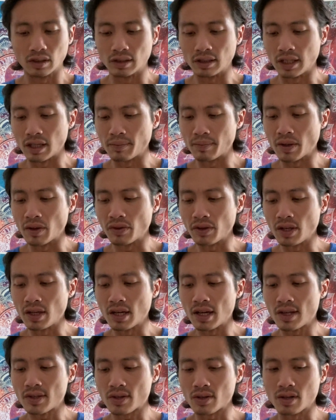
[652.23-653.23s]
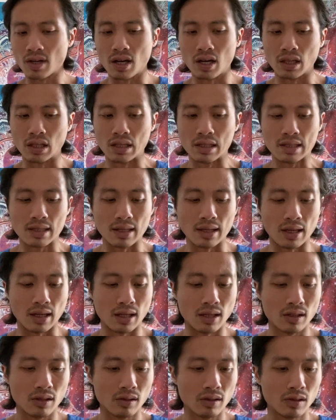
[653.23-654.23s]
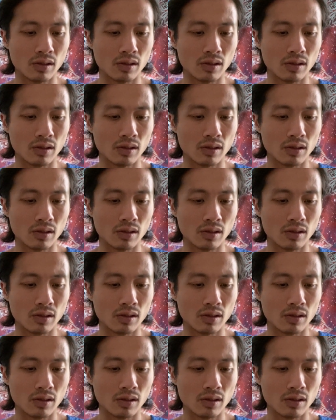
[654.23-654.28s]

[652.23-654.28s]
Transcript: Like, both of you guys are not listening.